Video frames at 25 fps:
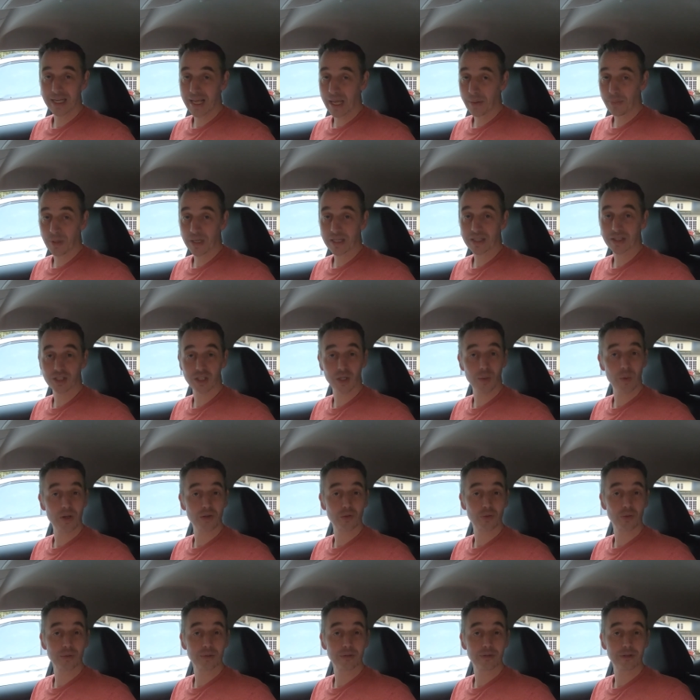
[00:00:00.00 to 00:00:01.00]
an epic
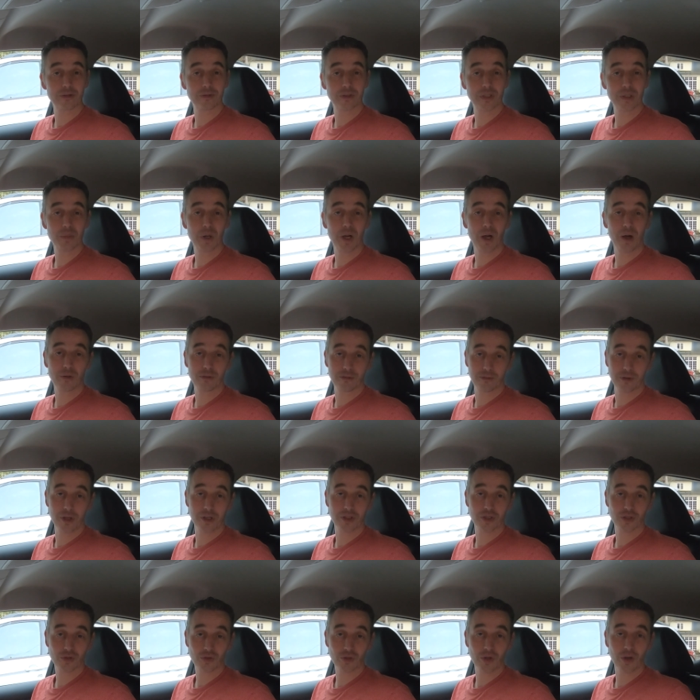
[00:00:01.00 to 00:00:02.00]
250 mile
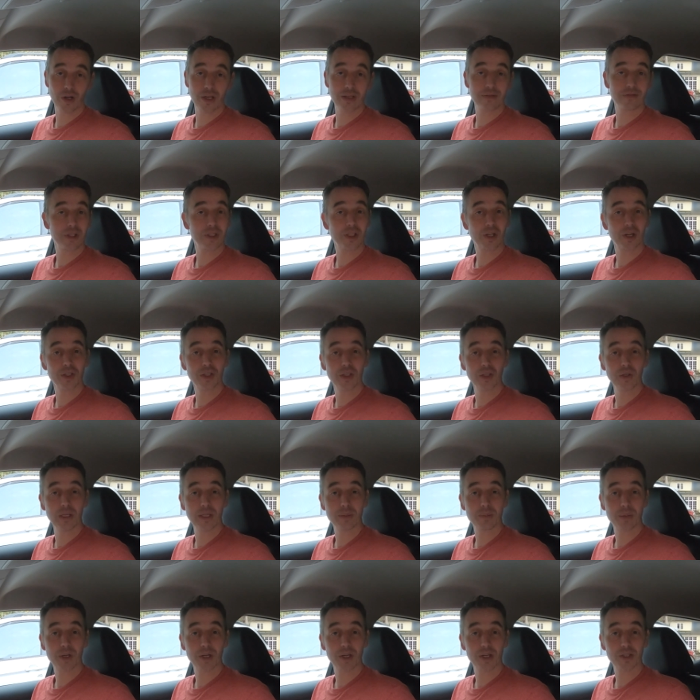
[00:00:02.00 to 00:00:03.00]
first drive in our
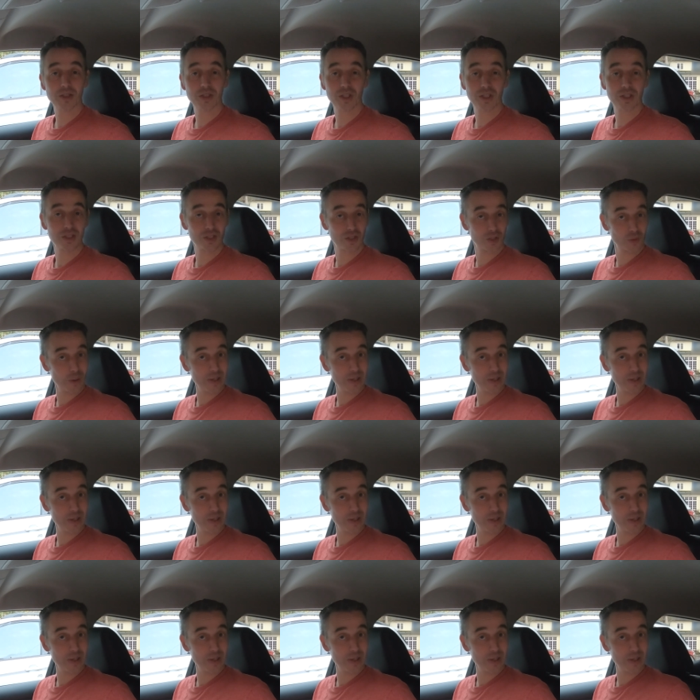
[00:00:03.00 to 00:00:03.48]
newly purchased